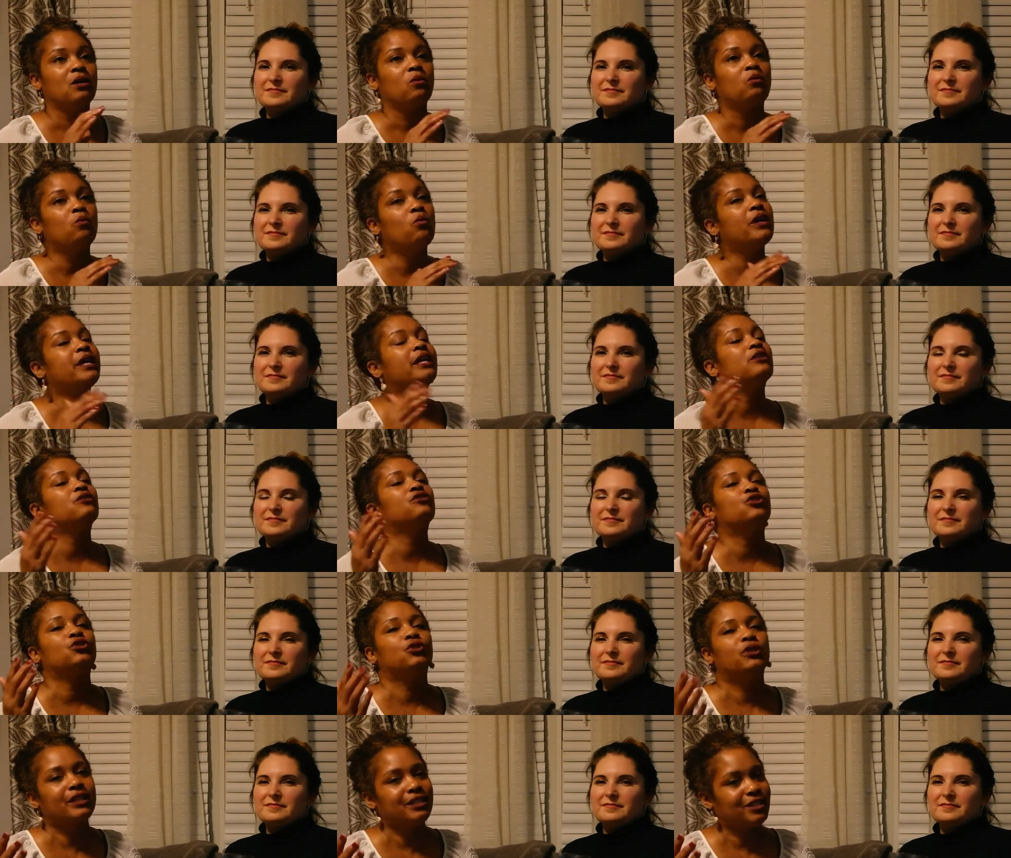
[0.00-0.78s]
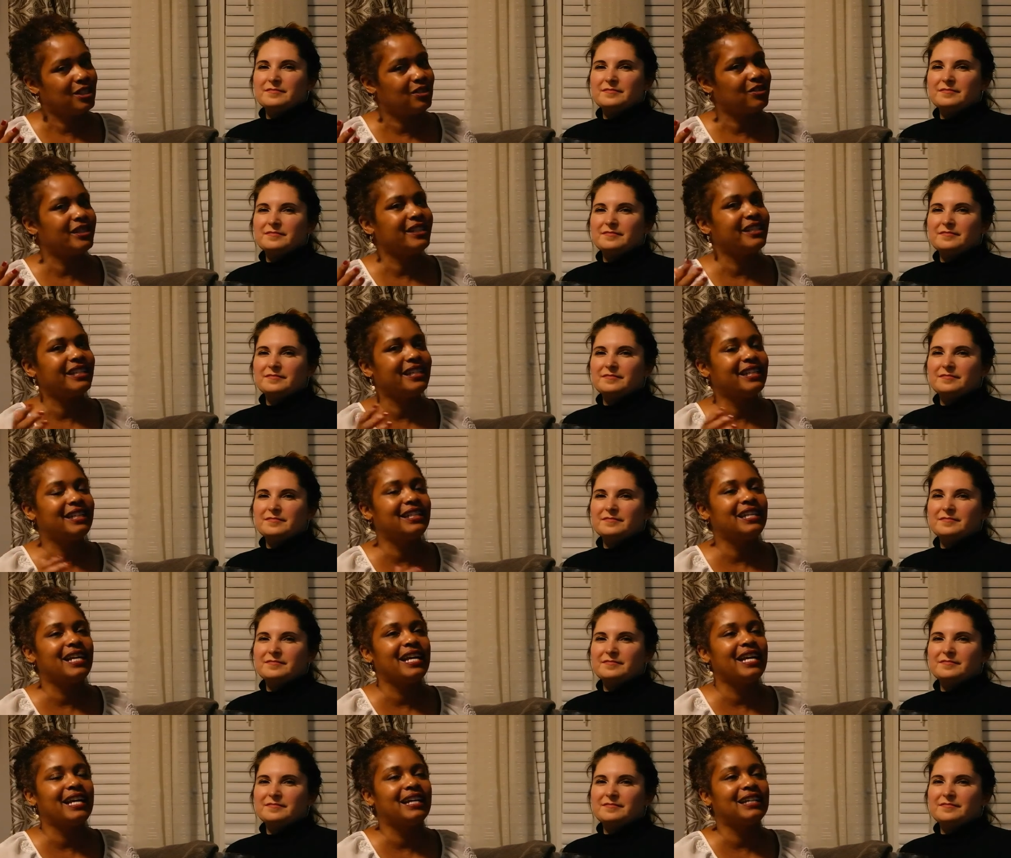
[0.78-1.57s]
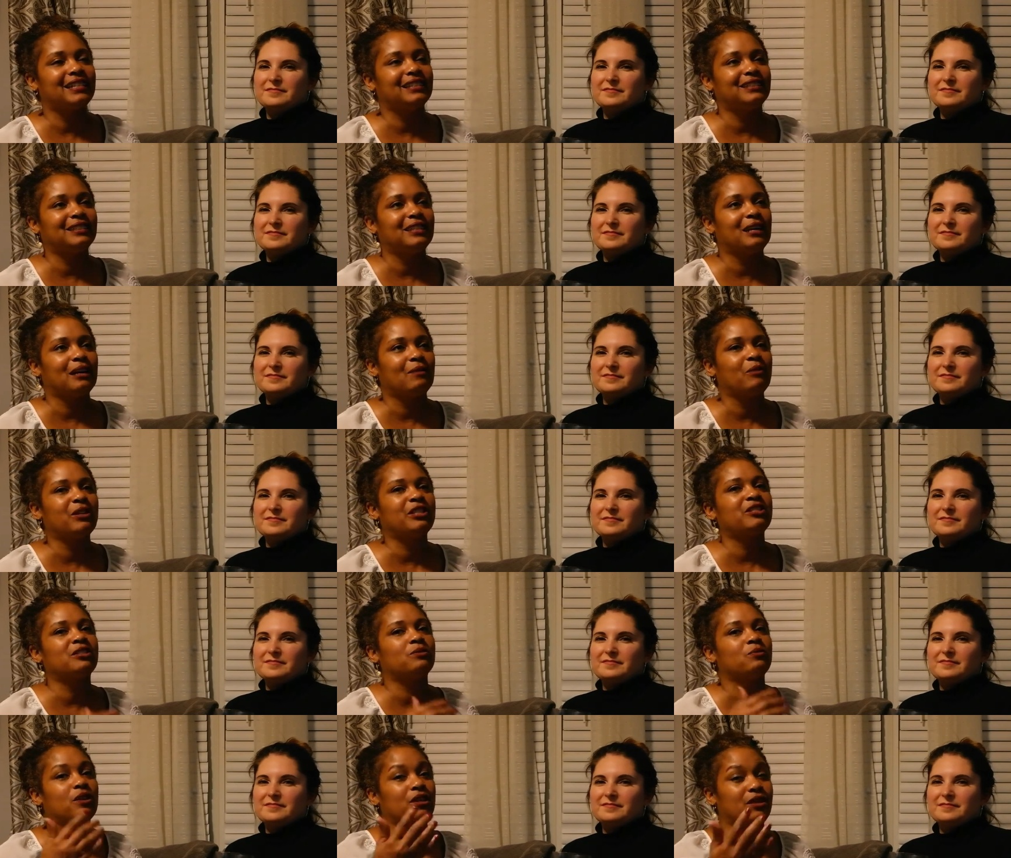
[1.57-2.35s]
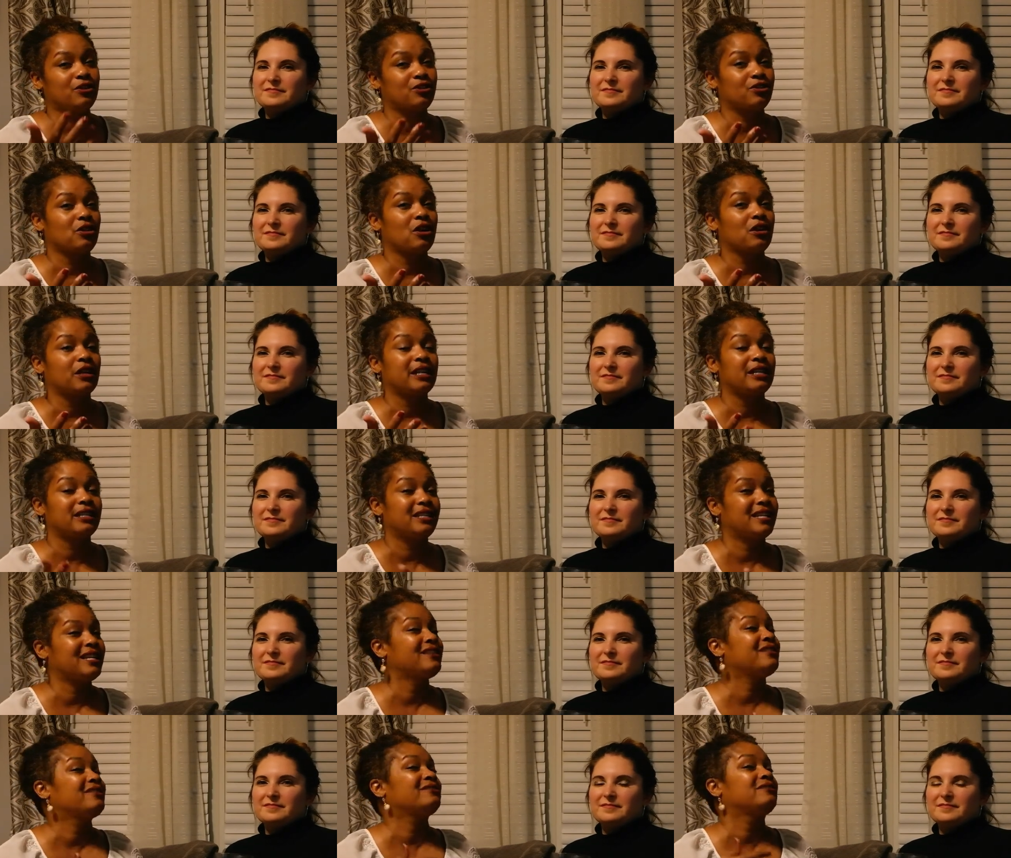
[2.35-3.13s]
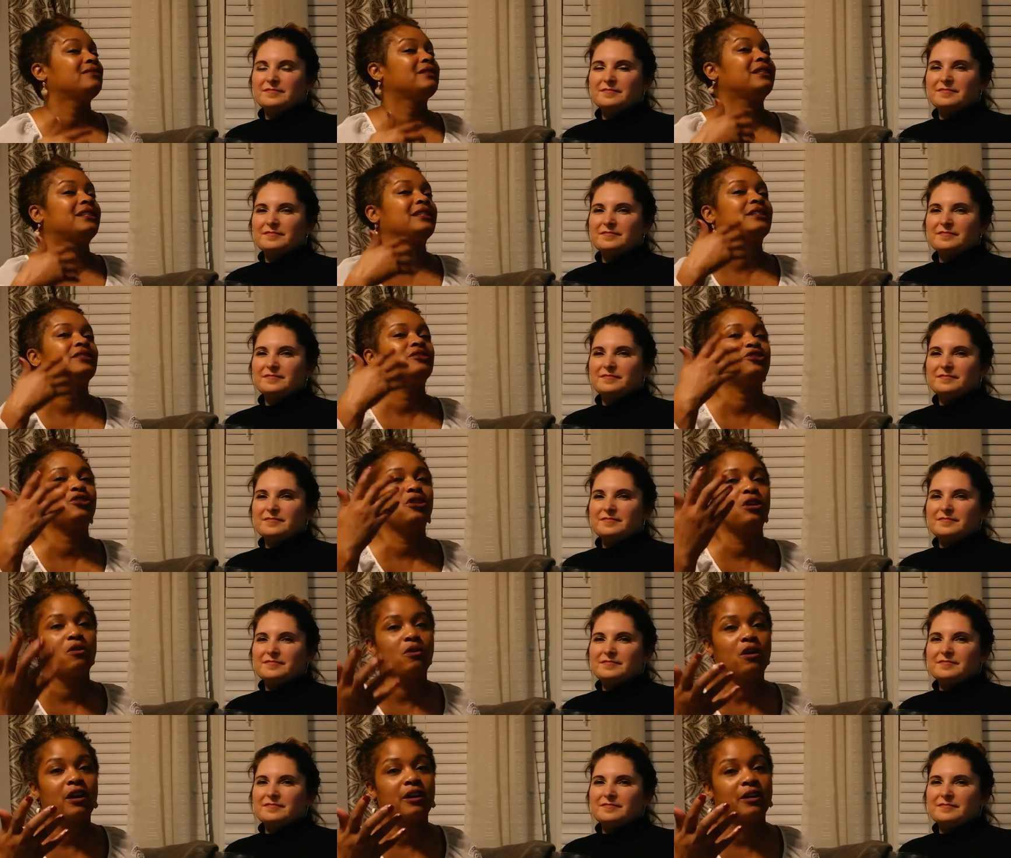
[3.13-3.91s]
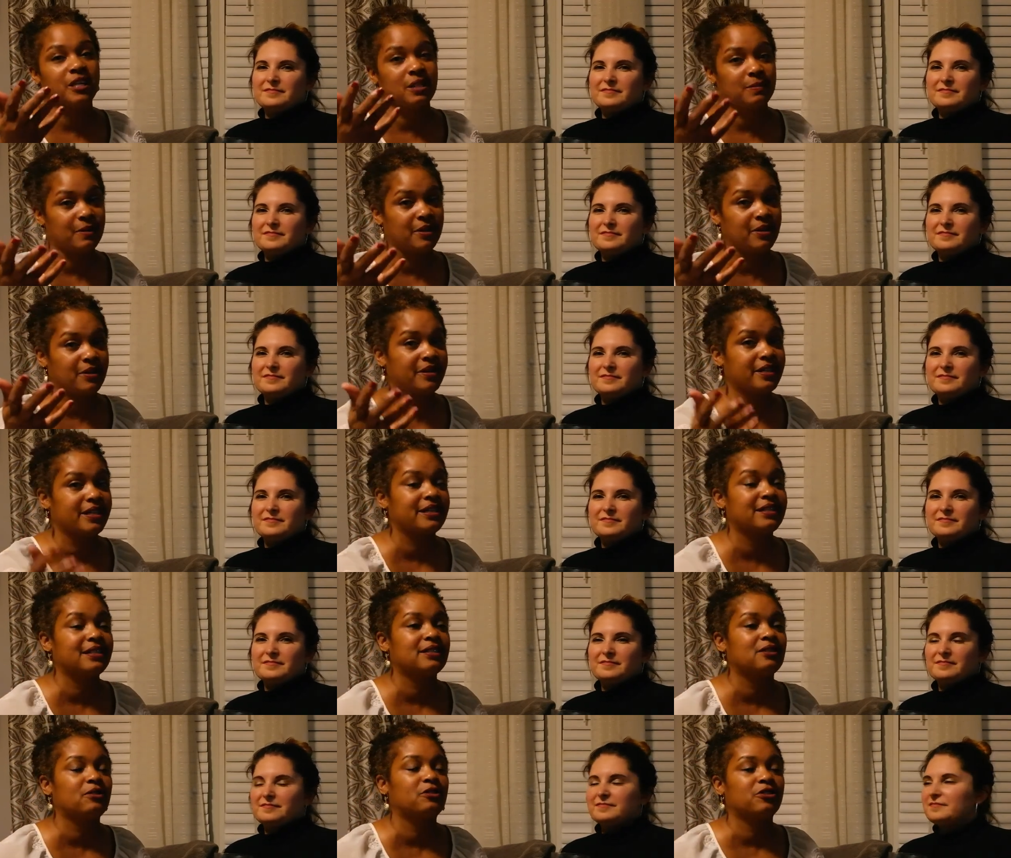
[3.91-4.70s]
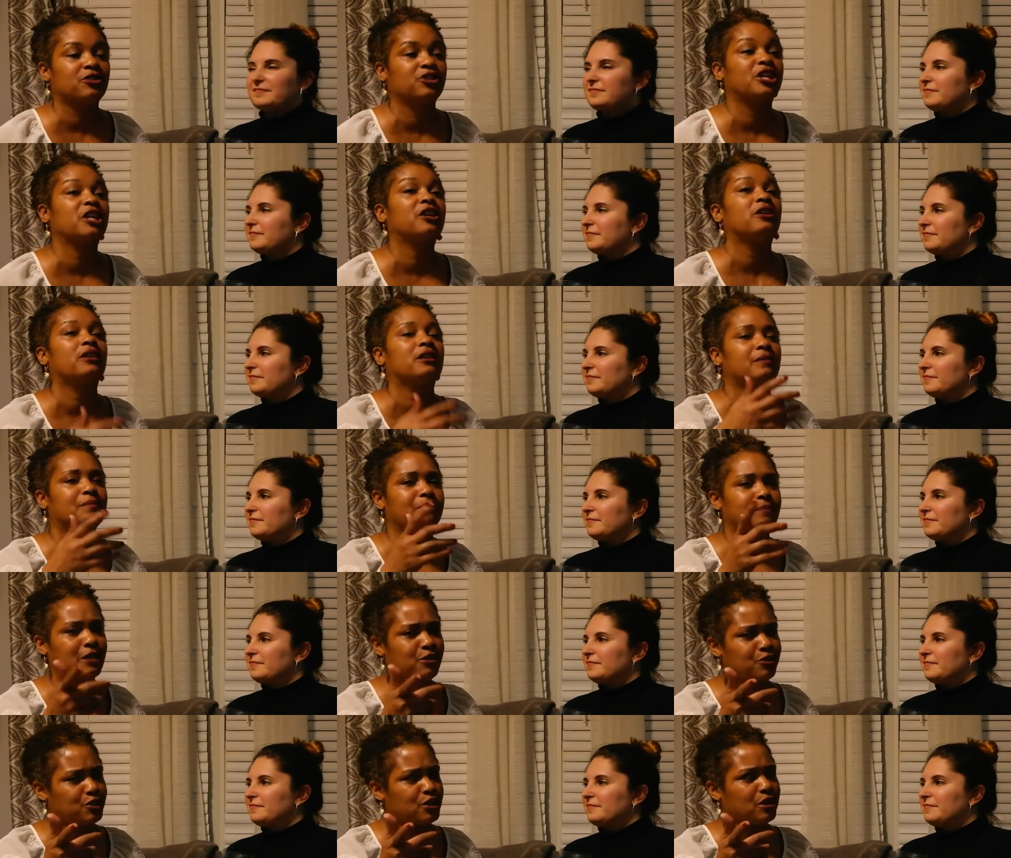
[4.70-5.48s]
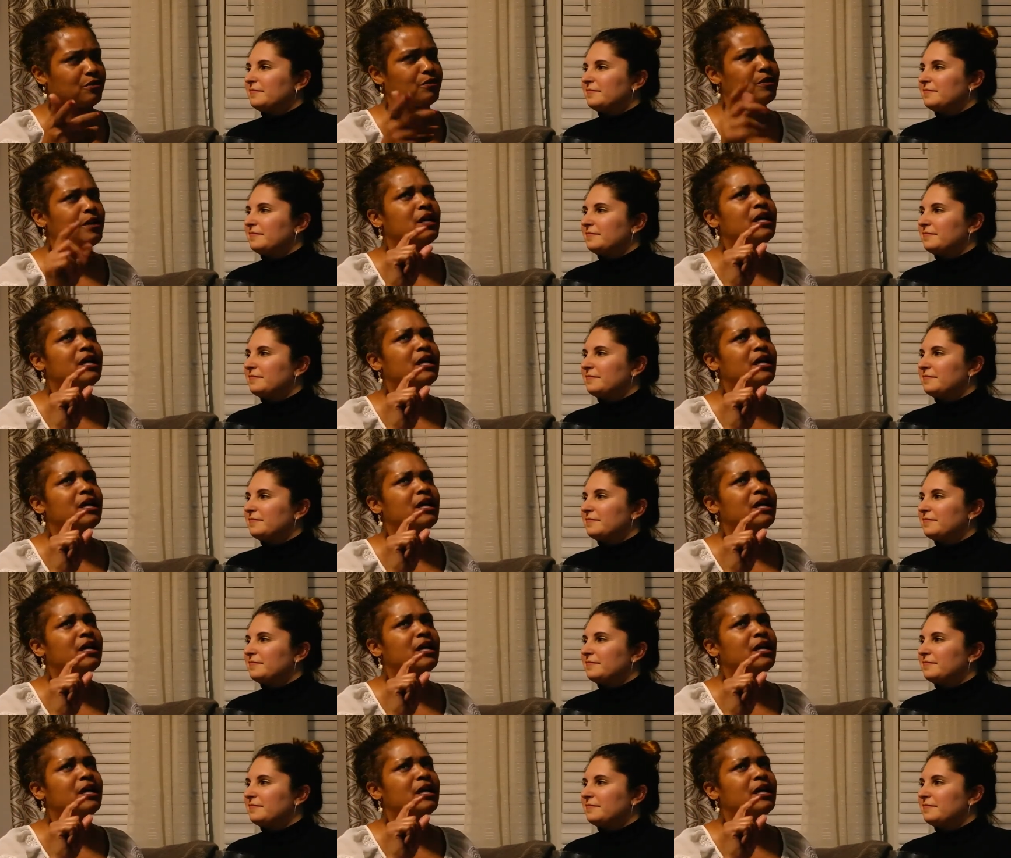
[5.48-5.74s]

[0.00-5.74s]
Speaker 1: we enjoy doing it, and um, we just want to sh continually show our experience, or share, not show,